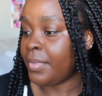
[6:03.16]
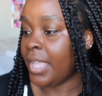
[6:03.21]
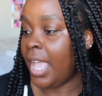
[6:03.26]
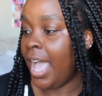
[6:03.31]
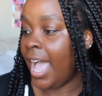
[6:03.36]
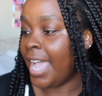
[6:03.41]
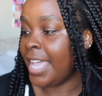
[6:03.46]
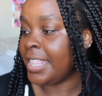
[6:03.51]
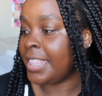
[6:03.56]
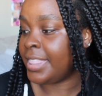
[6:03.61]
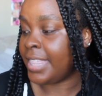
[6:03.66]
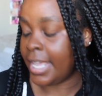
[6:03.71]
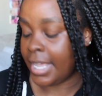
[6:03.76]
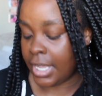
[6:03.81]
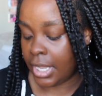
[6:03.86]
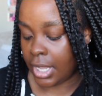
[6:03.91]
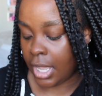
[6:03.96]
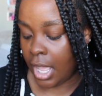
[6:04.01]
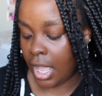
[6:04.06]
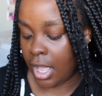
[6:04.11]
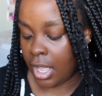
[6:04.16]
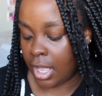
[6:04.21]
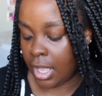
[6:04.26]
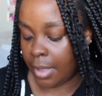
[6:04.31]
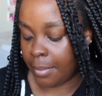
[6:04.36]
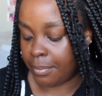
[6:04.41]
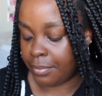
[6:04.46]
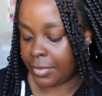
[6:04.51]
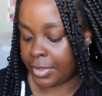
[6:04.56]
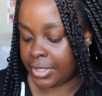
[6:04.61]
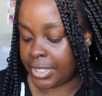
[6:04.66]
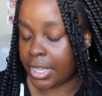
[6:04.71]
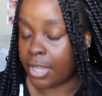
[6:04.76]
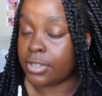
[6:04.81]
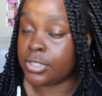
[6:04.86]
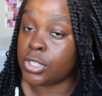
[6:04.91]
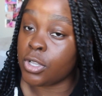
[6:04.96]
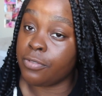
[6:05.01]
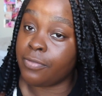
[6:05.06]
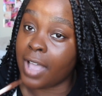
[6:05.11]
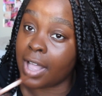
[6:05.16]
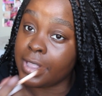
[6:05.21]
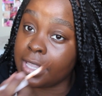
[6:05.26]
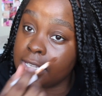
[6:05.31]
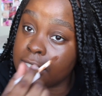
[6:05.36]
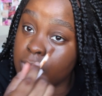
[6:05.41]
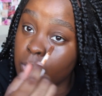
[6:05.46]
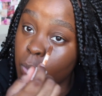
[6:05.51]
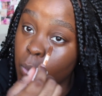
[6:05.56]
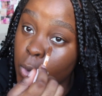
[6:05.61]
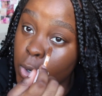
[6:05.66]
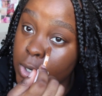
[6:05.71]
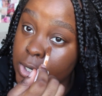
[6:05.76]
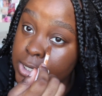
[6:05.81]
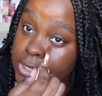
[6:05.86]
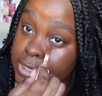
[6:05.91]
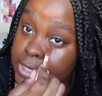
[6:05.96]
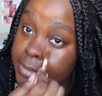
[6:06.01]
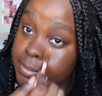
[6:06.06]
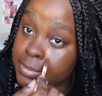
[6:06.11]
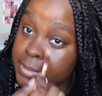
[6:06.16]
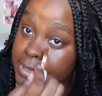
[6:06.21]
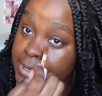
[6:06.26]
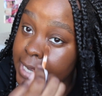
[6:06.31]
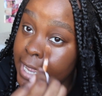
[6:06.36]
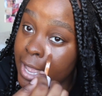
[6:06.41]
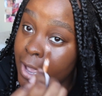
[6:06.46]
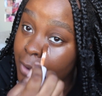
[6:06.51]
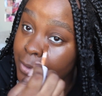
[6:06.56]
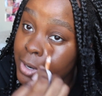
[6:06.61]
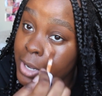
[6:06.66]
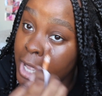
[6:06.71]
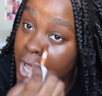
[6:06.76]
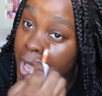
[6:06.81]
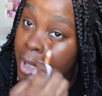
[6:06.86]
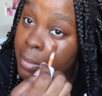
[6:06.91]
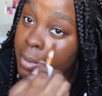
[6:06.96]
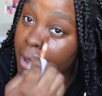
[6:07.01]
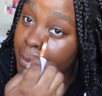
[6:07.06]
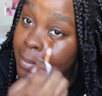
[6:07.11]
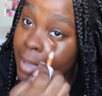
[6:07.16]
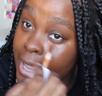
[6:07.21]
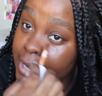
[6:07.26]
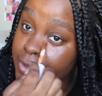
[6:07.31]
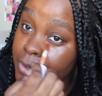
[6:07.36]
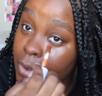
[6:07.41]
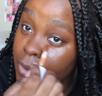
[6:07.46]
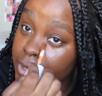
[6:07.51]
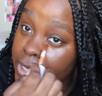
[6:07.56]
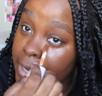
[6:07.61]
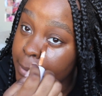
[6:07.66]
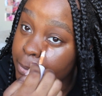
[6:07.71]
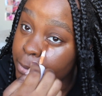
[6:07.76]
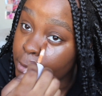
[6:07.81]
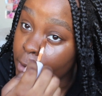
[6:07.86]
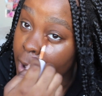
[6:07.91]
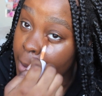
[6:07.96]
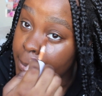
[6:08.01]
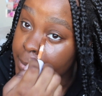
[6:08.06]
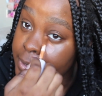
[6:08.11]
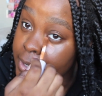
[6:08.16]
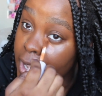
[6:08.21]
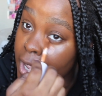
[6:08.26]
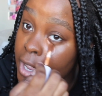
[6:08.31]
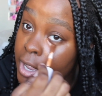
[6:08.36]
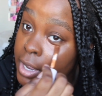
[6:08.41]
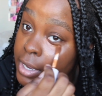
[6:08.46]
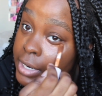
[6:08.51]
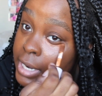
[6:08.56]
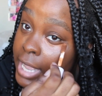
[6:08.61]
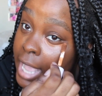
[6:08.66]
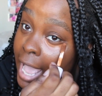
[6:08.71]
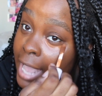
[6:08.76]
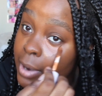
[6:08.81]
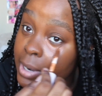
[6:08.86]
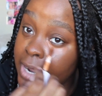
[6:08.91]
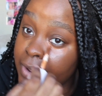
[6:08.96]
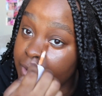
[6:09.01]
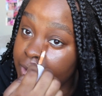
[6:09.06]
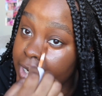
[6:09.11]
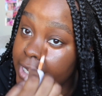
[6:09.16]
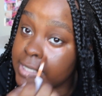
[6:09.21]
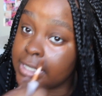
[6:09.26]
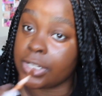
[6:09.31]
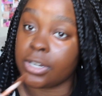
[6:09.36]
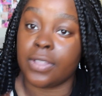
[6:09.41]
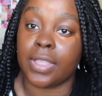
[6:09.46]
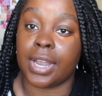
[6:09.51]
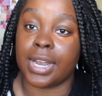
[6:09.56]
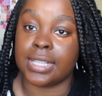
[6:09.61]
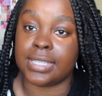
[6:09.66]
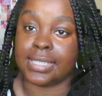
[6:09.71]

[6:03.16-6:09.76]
I think Del Sol Valley is the worst Sims town, but Magnolia Promenade, I don't even consider that a